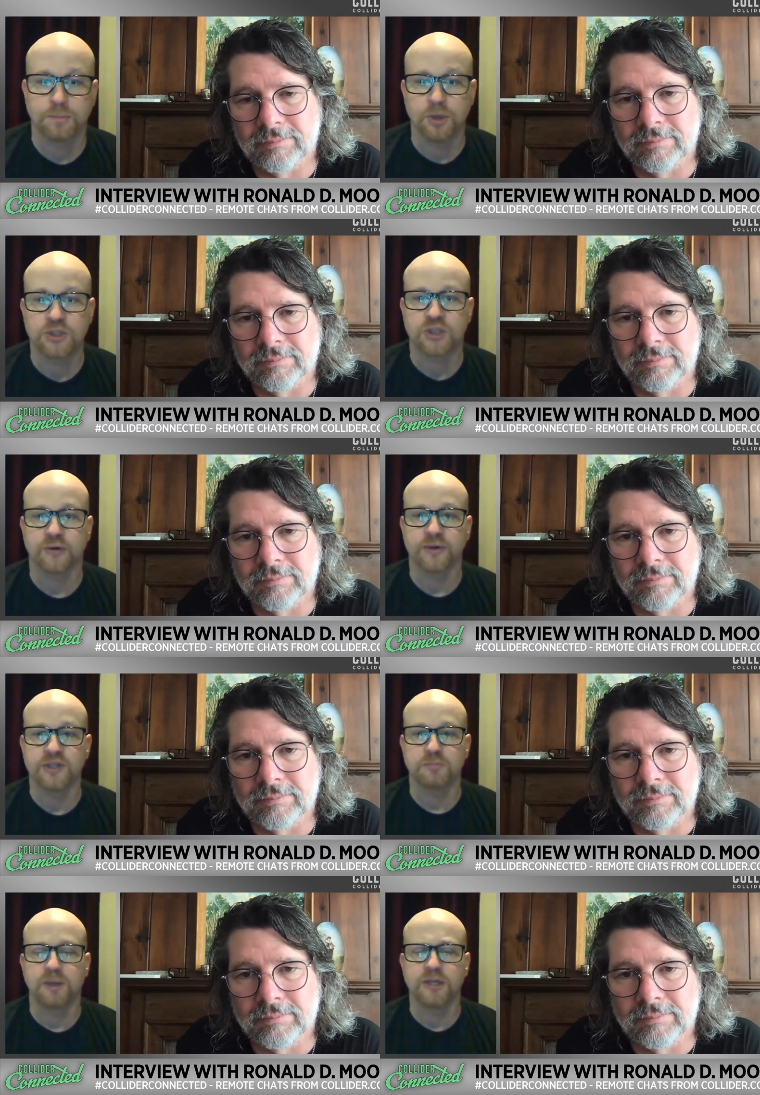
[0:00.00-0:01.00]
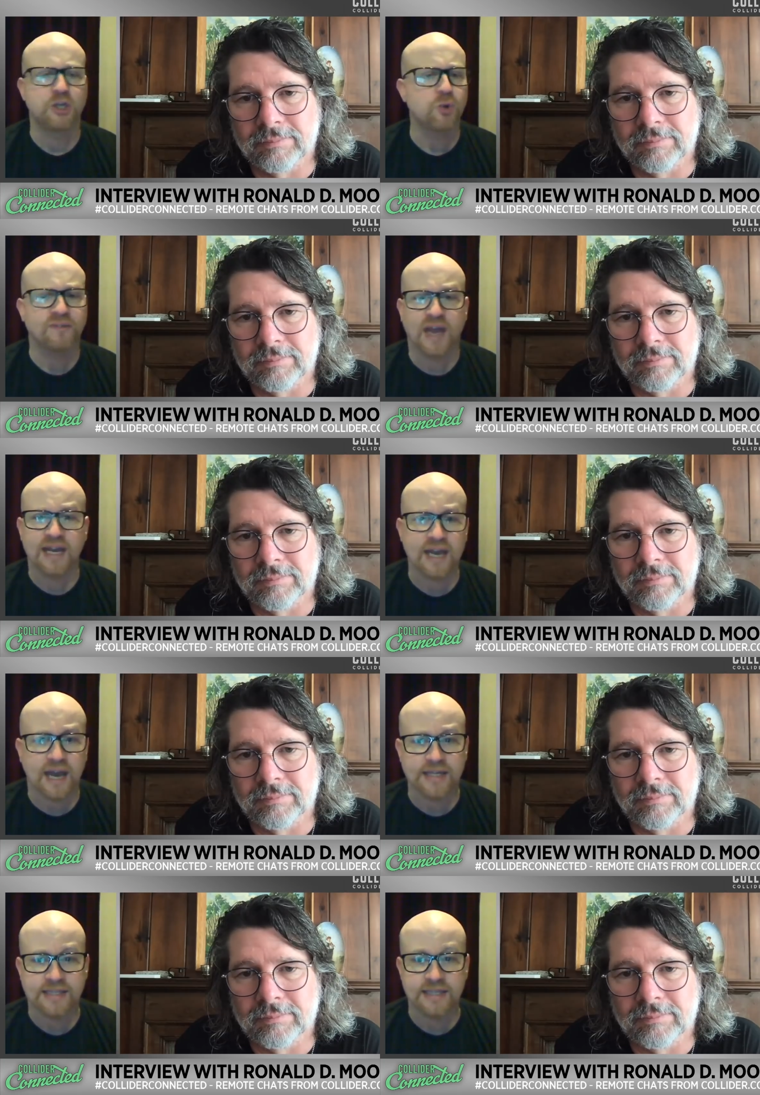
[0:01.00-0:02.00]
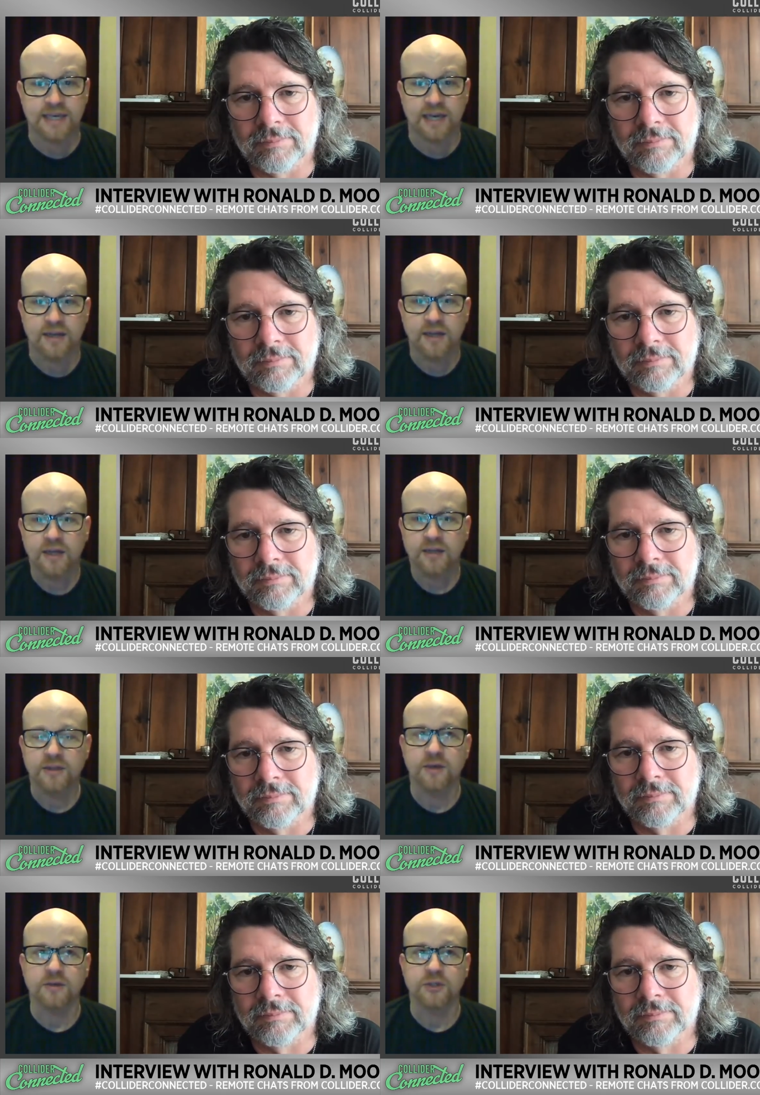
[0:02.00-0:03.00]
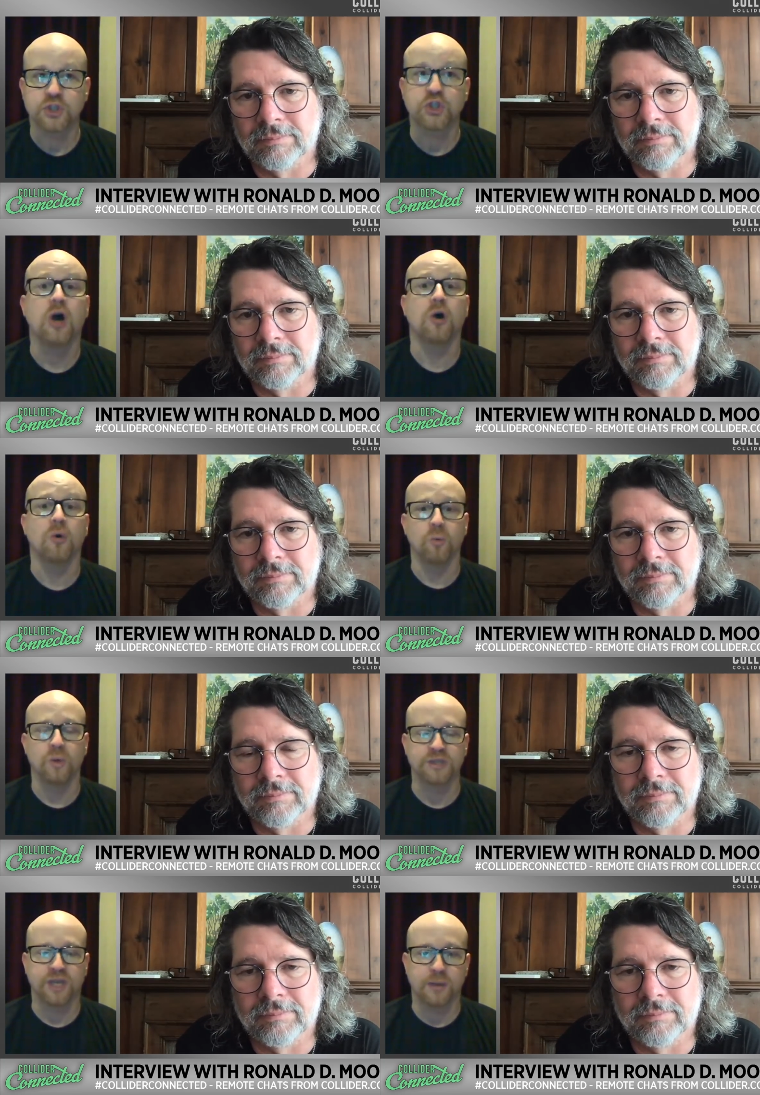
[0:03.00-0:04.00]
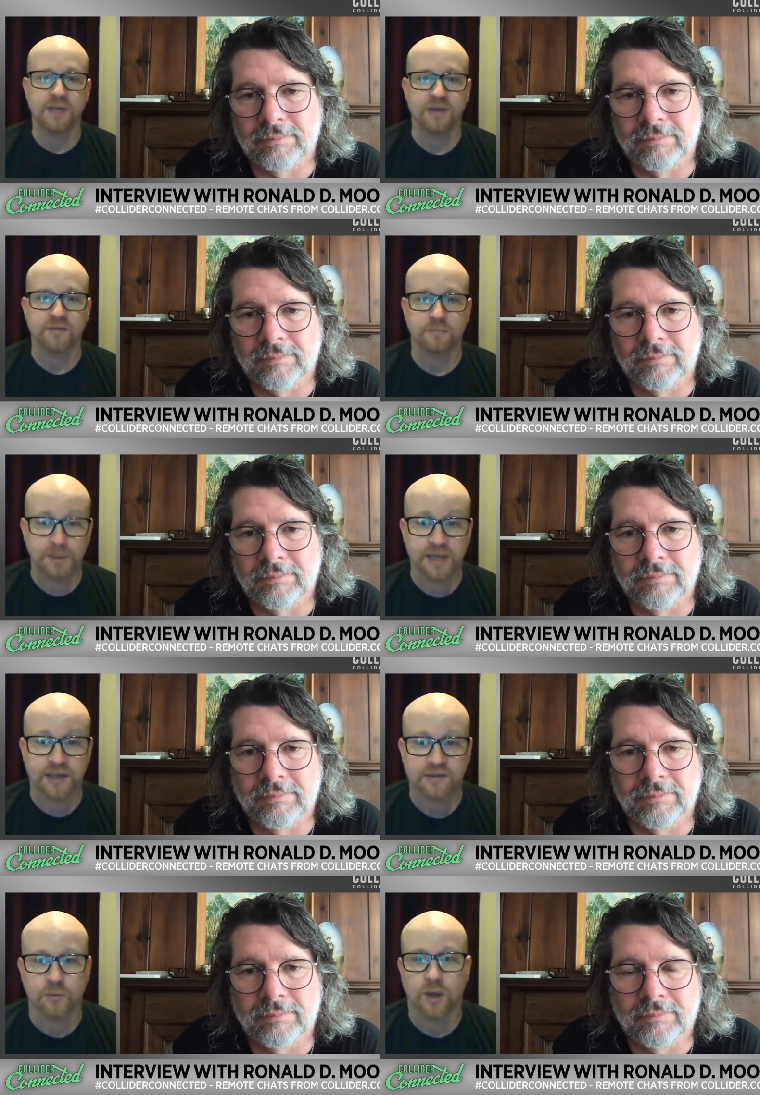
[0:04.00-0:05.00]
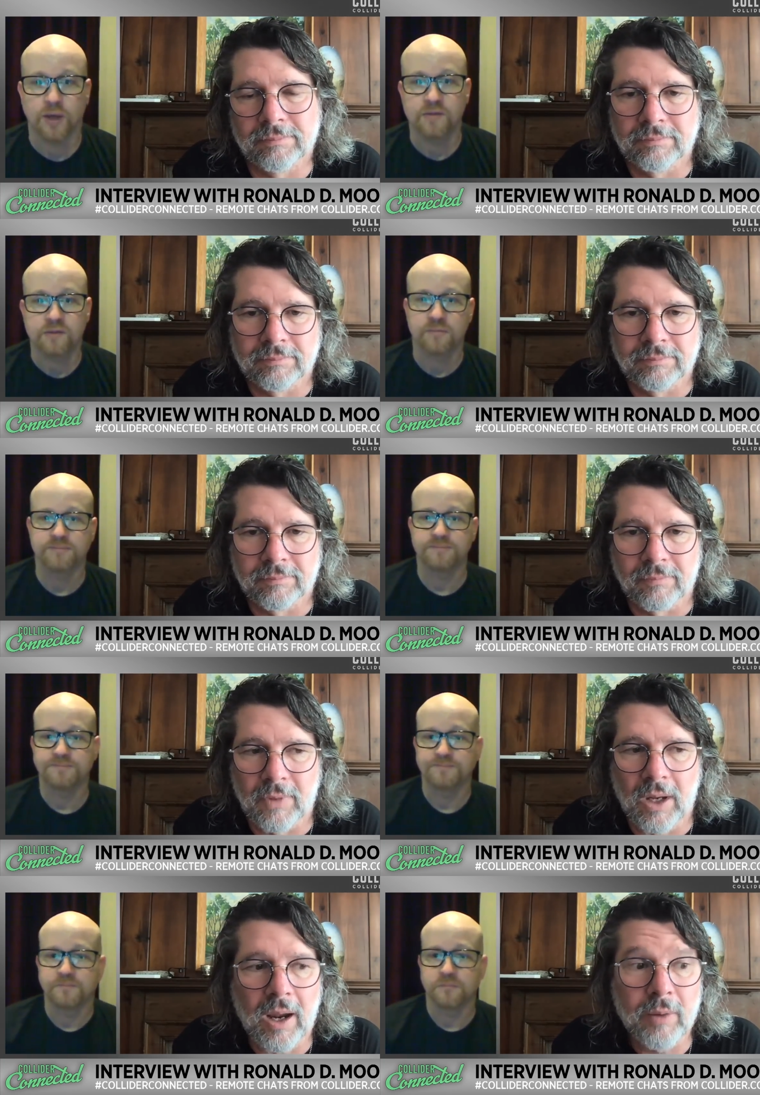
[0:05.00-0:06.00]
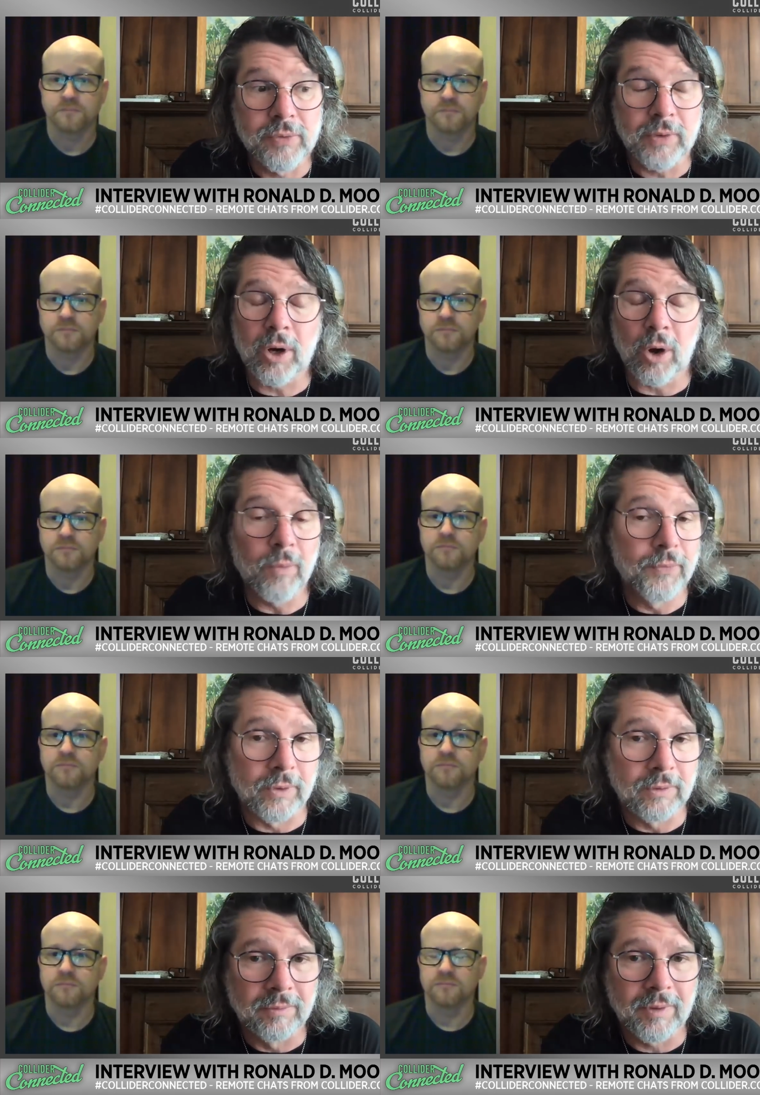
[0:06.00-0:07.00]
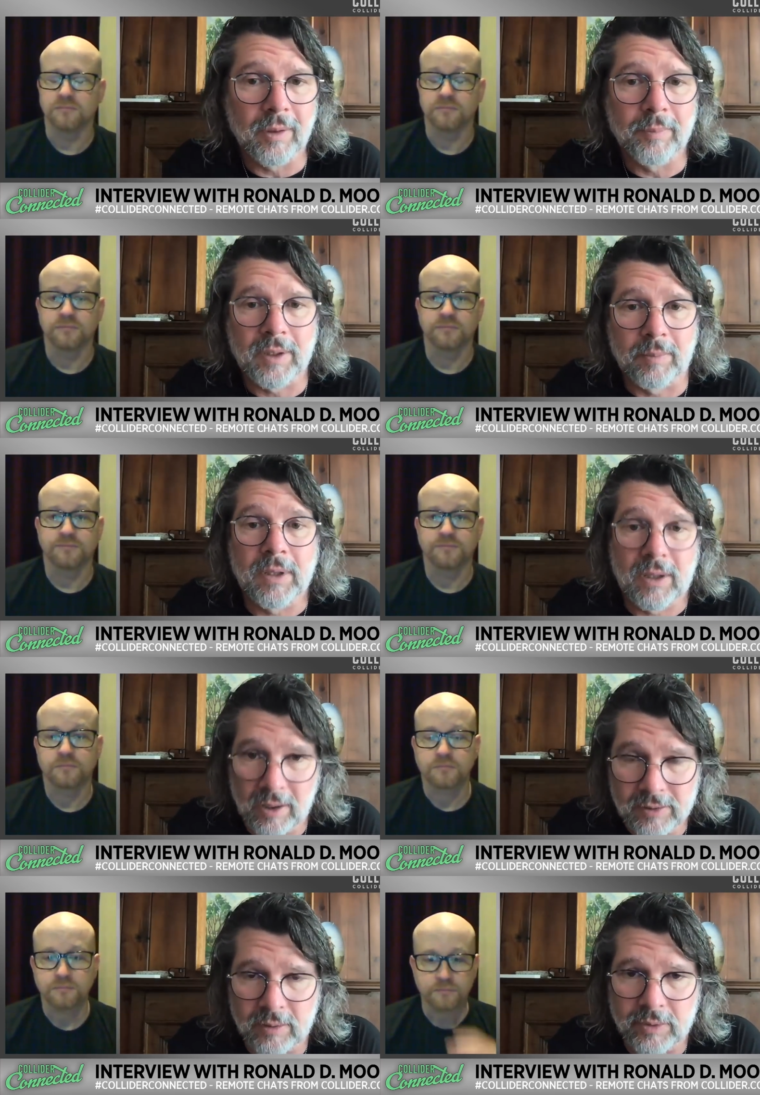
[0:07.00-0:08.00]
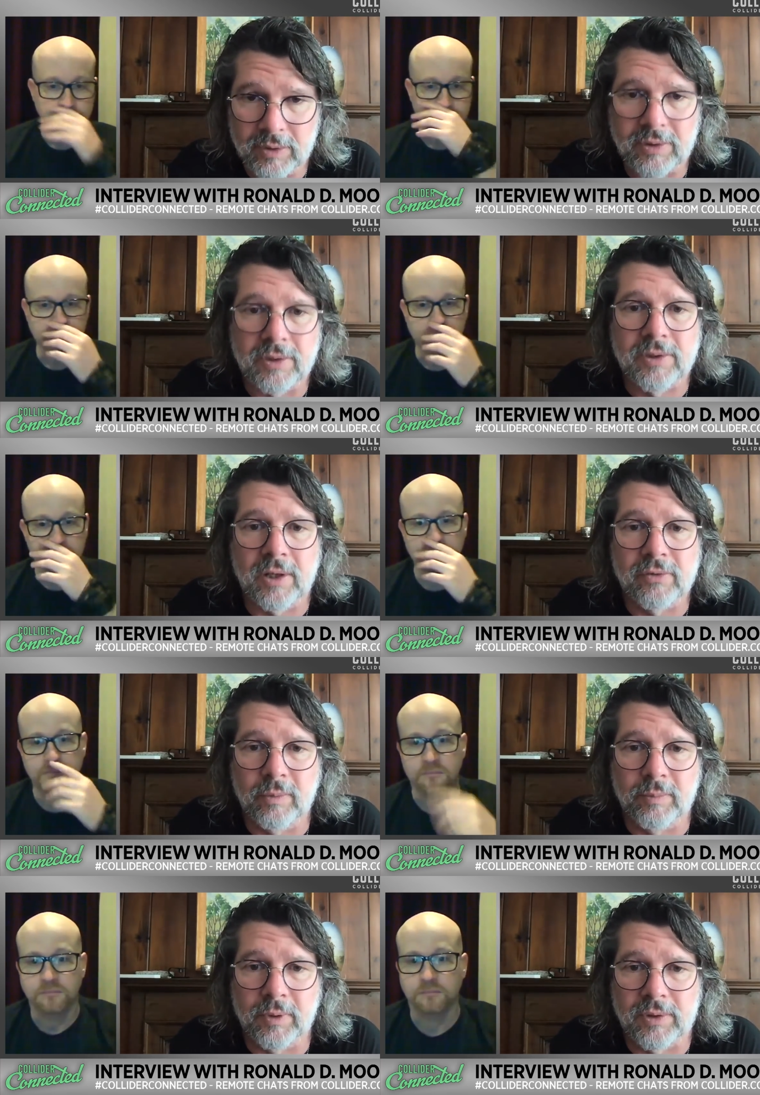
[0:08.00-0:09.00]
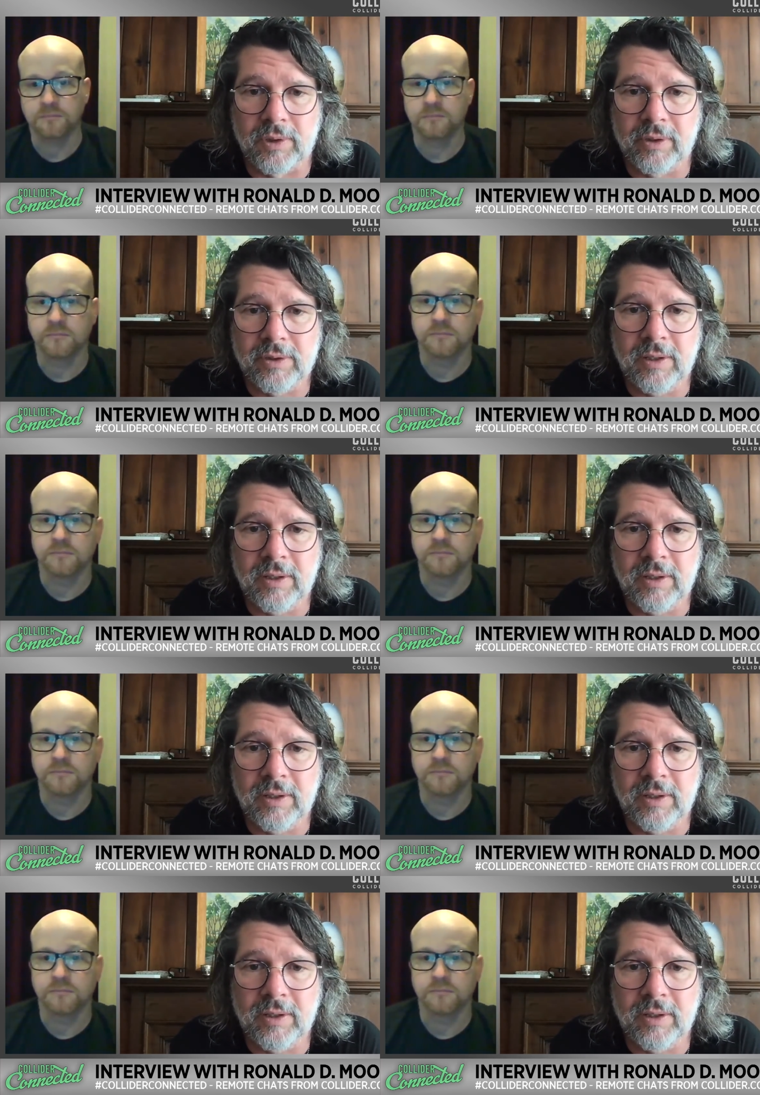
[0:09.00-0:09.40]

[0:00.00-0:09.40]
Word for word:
Speaker 1: book series, but did you have any idea the show was going to be as big as it was?
Speaker 2: I was very hopeful, you know, because it was a successful book series